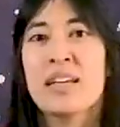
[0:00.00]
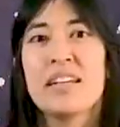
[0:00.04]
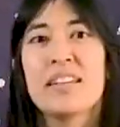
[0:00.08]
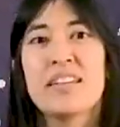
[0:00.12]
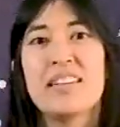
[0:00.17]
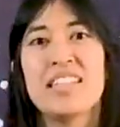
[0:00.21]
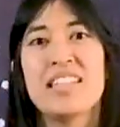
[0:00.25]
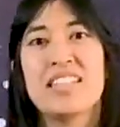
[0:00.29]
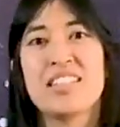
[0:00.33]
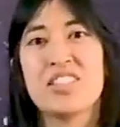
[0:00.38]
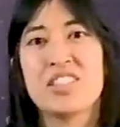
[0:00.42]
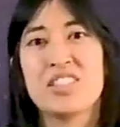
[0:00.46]

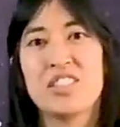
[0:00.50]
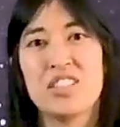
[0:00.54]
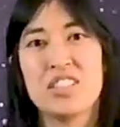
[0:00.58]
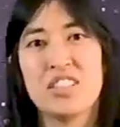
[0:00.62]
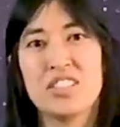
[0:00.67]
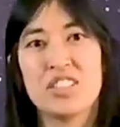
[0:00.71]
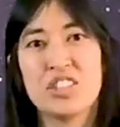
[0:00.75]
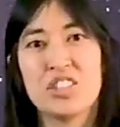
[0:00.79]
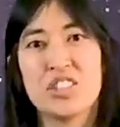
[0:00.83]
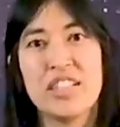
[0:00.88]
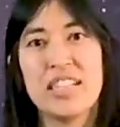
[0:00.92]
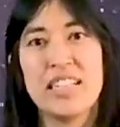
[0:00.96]
This
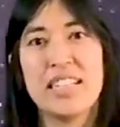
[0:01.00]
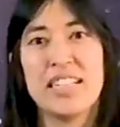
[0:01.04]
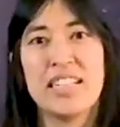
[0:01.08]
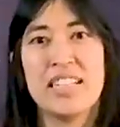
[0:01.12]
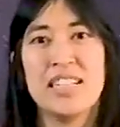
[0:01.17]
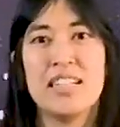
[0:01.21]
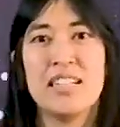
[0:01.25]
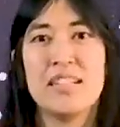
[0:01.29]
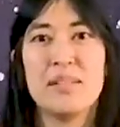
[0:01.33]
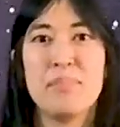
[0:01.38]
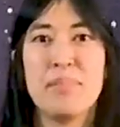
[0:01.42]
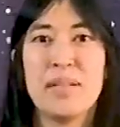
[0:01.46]
old
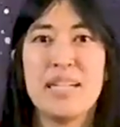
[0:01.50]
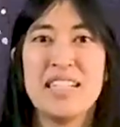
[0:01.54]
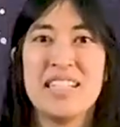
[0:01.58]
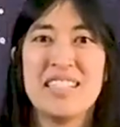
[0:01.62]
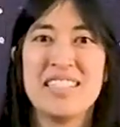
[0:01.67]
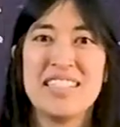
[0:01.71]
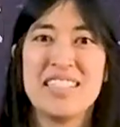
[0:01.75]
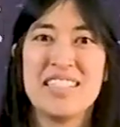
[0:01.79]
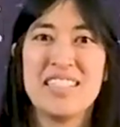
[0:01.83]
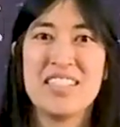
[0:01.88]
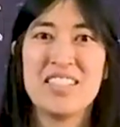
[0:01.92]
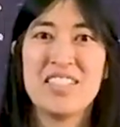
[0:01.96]
train
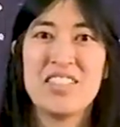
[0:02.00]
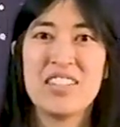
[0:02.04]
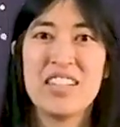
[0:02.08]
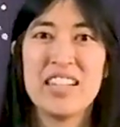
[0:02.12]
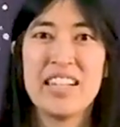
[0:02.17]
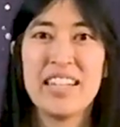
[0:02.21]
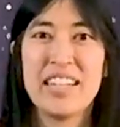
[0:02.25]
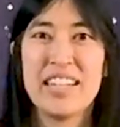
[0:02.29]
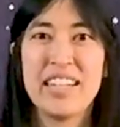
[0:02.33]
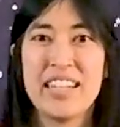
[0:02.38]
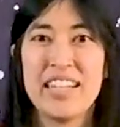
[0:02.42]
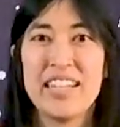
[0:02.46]
painted
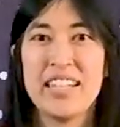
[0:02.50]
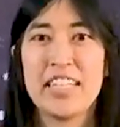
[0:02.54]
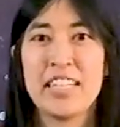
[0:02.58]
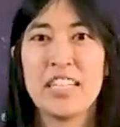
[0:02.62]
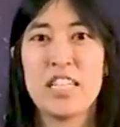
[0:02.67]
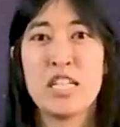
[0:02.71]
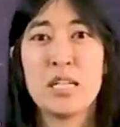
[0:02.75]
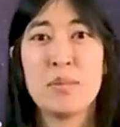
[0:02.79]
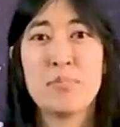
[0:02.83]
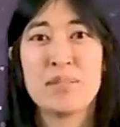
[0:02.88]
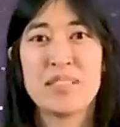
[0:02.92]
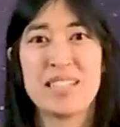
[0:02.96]
gray
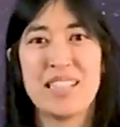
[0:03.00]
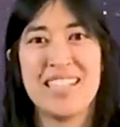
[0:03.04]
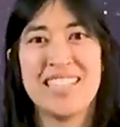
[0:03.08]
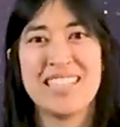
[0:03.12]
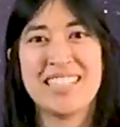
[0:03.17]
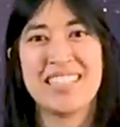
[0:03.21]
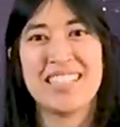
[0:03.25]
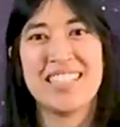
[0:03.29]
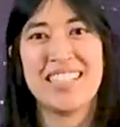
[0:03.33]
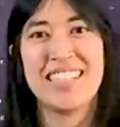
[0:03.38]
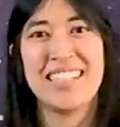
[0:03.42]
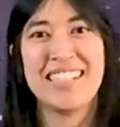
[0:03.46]
keeps
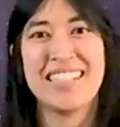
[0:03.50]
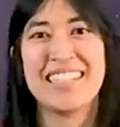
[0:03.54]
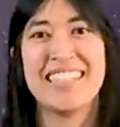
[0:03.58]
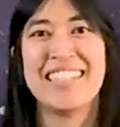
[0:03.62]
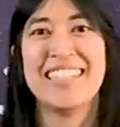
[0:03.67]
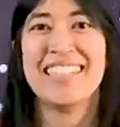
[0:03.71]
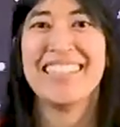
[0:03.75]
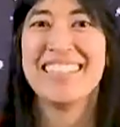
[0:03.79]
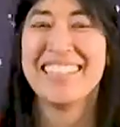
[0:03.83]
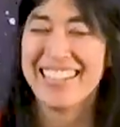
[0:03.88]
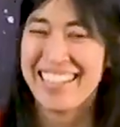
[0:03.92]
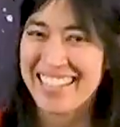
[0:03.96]
on
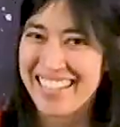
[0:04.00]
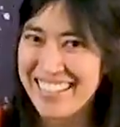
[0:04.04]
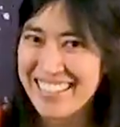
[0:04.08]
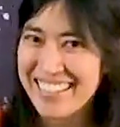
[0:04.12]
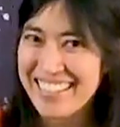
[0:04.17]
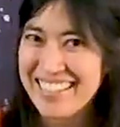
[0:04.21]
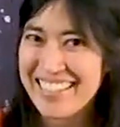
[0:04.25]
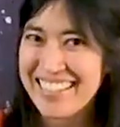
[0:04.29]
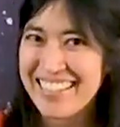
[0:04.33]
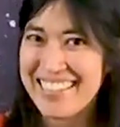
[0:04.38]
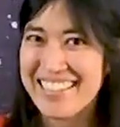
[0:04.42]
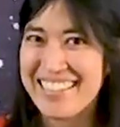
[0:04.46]
chugging
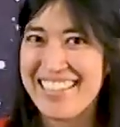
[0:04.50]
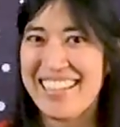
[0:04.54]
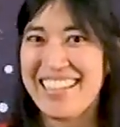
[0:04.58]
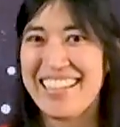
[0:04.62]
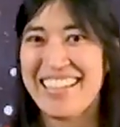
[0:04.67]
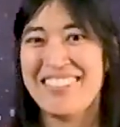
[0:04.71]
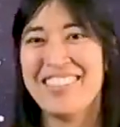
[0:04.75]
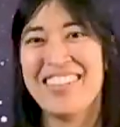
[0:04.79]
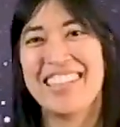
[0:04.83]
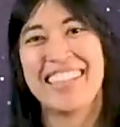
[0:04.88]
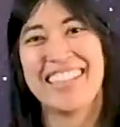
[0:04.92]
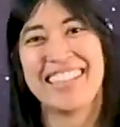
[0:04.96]
night and
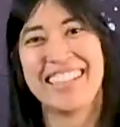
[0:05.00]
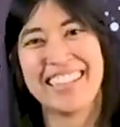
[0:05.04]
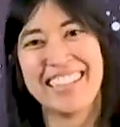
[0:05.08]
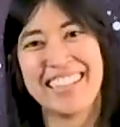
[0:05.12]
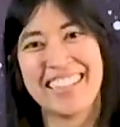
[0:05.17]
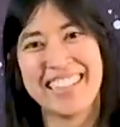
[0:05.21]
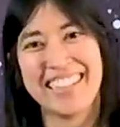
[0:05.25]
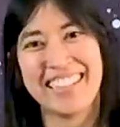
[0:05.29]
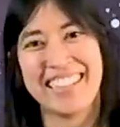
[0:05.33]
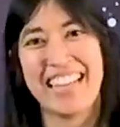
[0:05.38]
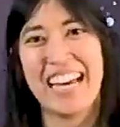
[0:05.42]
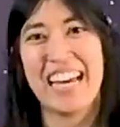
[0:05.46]
day with a
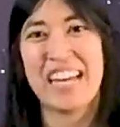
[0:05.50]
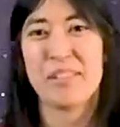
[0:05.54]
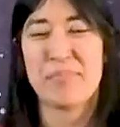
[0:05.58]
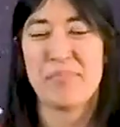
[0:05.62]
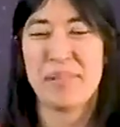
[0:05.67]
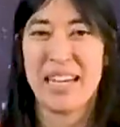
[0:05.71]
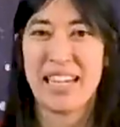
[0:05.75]
click-clack,